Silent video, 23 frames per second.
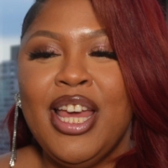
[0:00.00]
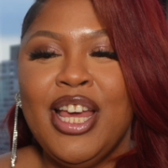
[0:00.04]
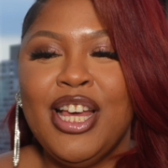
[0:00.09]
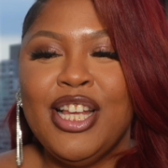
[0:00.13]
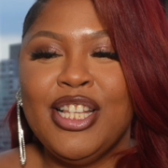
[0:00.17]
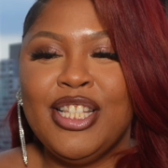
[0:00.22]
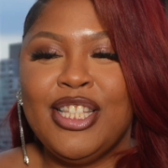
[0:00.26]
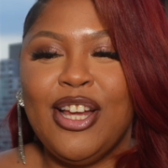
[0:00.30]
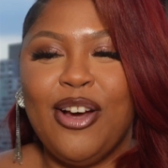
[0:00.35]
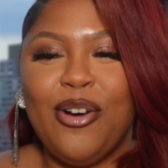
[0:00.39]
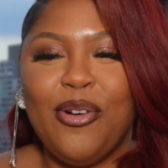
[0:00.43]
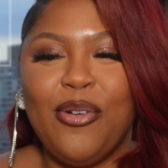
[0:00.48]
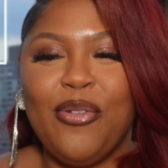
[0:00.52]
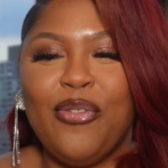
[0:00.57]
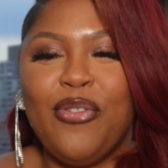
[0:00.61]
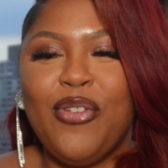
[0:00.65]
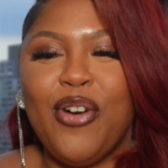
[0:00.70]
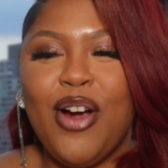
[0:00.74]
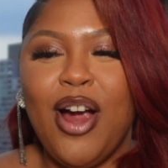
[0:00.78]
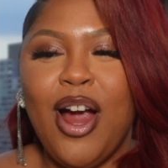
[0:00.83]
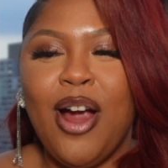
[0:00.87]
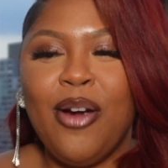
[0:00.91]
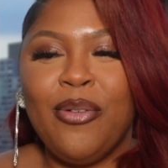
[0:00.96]
So
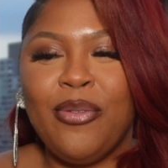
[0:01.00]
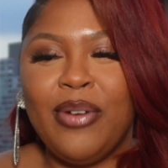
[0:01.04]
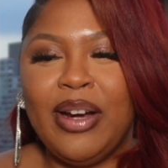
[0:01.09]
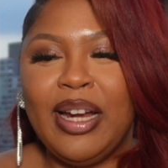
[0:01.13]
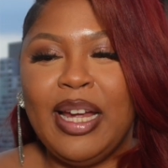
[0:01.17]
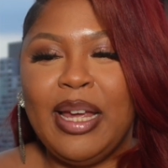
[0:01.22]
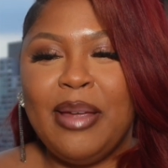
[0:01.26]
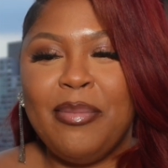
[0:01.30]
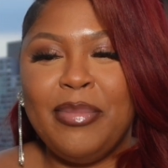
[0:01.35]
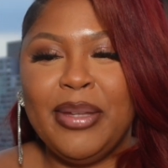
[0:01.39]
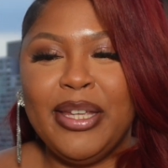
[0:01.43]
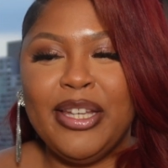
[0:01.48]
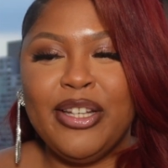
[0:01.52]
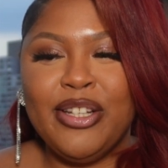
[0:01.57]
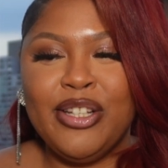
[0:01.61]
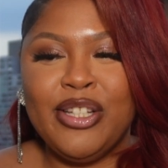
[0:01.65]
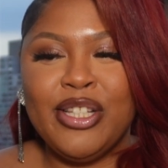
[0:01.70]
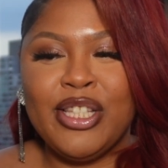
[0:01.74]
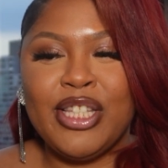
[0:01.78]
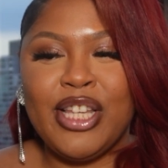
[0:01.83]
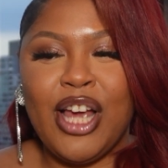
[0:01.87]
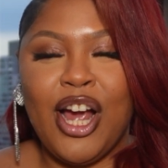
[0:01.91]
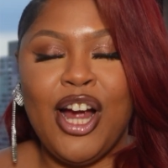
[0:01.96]
for our rent and
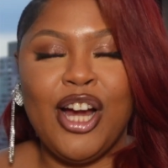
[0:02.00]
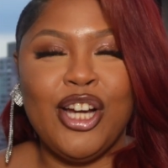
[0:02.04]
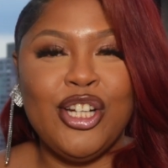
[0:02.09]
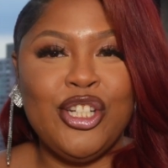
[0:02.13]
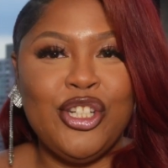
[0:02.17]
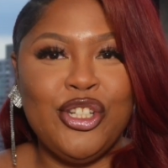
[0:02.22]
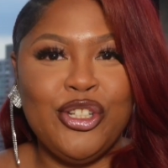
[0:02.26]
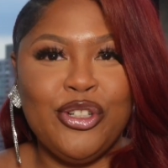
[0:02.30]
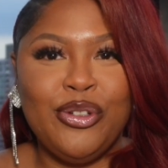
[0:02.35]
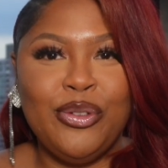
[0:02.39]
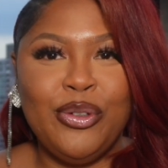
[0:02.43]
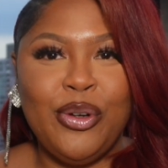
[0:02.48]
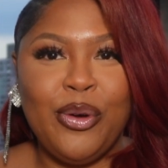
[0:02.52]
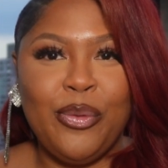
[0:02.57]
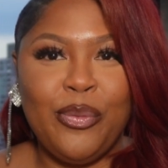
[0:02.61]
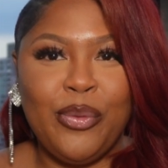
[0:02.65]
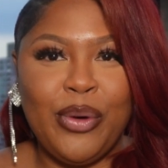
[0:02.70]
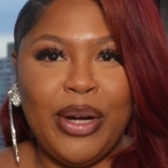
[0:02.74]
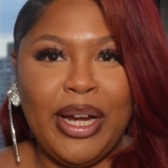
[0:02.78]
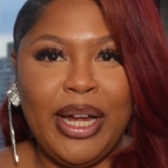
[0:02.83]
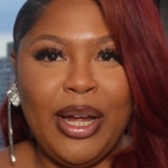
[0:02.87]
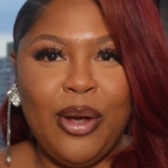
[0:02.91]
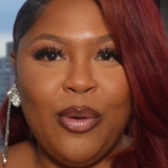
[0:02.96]
bills, our June
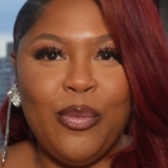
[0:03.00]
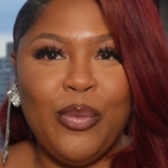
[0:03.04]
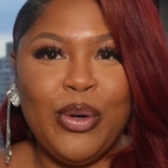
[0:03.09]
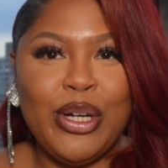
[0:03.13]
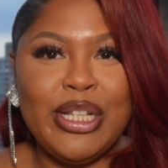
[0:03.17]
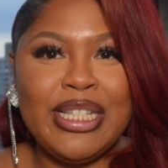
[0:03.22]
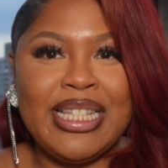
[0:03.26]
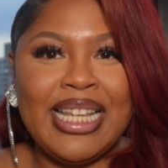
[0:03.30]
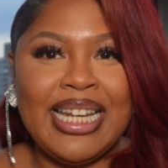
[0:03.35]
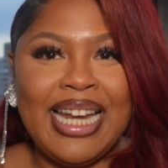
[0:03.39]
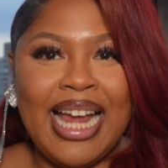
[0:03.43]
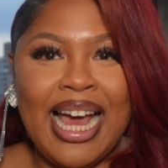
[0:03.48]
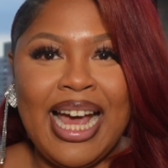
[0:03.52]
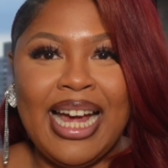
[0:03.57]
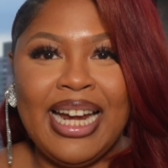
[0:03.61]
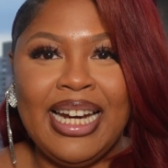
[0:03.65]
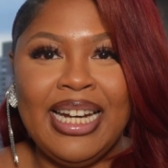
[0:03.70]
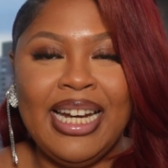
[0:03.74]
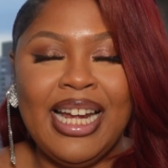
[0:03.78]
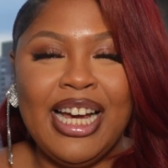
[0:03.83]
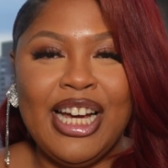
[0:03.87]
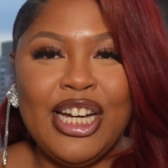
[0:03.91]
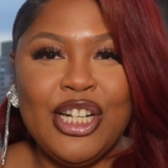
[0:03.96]
rent was
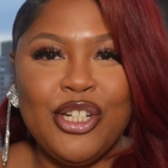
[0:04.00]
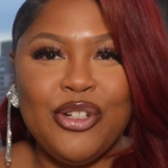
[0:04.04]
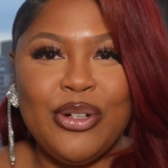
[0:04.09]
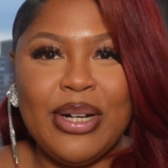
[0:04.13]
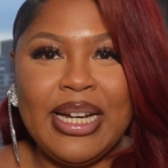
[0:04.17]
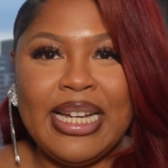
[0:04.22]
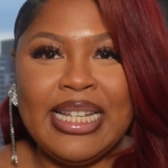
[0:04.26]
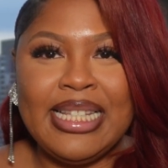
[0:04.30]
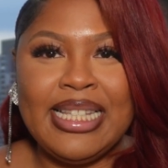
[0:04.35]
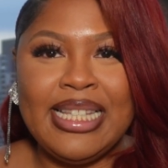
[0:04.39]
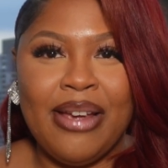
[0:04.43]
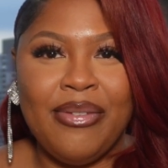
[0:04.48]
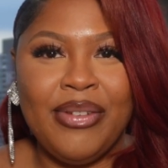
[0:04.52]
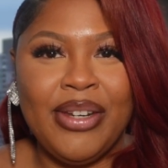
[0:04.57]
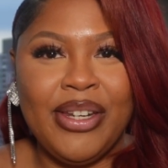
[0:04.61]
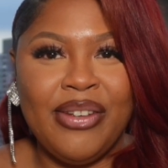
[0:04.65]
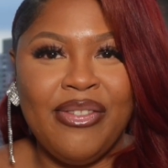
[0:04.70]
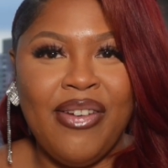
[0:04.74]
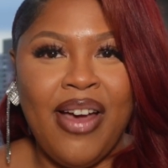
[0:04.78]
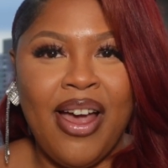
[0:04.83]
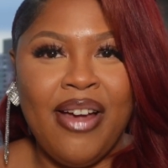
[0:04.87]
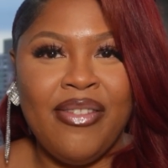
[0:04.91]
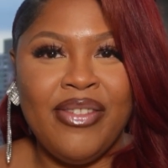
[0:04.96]

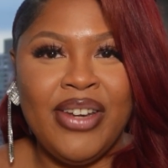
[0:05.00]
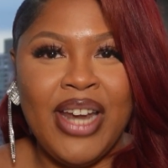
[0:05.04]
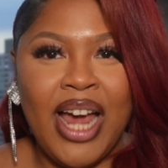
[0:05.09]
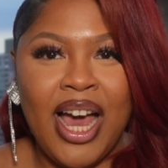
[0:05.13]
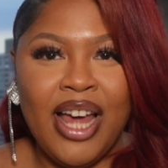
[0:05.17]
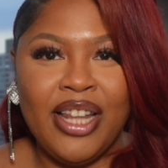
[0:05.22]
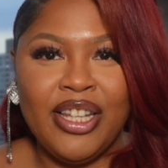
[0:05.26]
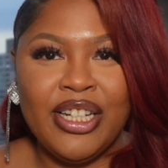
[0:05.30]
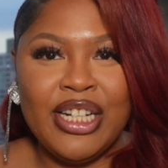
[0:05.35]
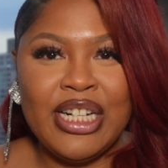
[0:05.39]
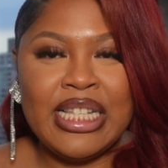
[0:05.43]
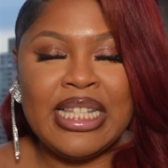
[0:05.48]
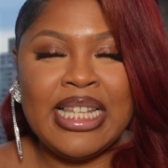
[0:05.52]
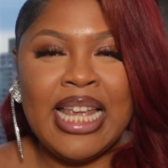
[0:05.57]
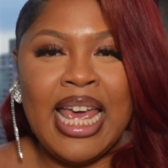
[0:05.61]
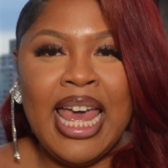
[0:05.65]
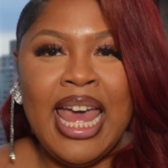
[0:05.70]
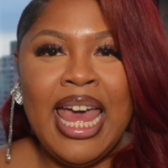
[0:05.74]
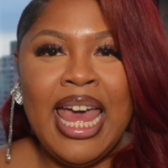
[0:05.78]
$975.